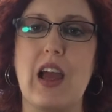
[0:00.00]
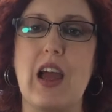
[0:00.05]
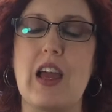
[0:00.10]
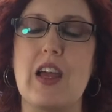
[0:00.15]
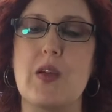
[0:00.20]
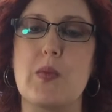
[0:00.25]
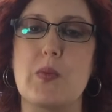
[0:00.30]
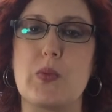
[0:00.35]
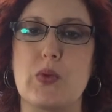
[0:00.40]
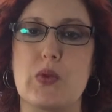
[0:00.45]

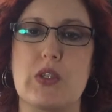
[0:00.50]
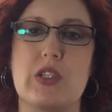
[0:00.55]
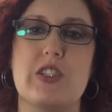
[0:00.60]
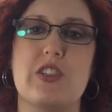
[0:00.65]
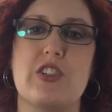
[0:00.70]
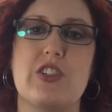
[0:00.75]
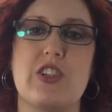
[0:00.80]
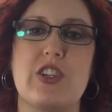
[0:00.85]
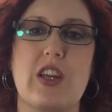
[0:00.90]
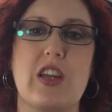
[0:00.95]
I
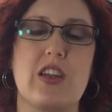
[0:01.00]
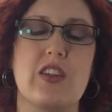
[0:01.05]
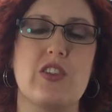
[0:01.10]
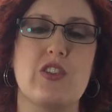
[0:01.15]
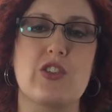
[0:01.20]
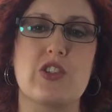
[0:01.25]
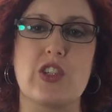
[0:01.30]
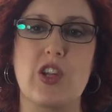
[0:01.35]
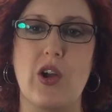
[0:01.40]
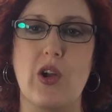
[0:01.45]
appreciate
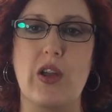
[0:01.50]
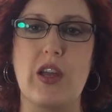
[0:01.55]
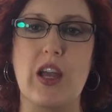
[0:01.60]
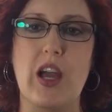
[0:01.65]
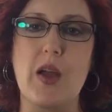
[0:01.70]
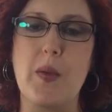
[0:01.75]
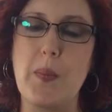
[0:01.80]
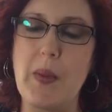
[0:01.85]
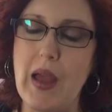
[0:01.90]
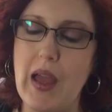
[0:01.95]
you showing
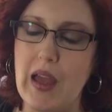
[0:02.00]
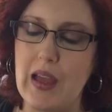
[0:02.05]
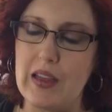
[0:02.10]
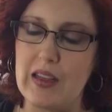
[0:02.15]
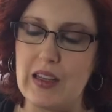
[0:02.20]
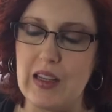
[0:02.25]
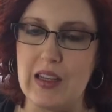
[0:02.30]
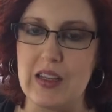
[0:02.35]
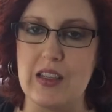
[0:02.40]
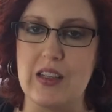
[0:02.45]
up
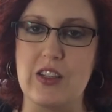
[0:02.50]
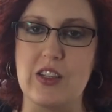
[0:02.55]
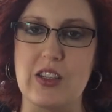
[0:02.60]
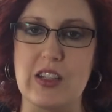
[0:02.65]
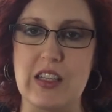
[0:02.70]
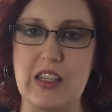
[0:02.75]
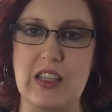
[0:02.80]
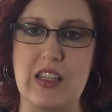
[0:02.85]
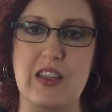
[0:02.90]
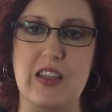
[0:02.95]
and getting your
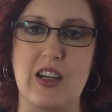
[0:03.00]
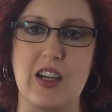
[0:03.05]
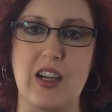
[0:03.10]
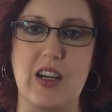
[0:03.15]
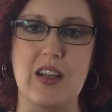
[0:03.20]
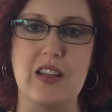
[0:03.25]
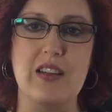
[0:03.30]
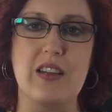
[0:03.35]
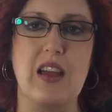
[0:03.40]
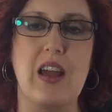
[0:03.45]
geek
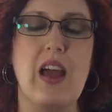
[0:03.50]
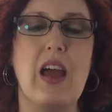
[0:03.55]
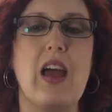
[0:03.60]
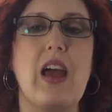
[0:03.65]
on.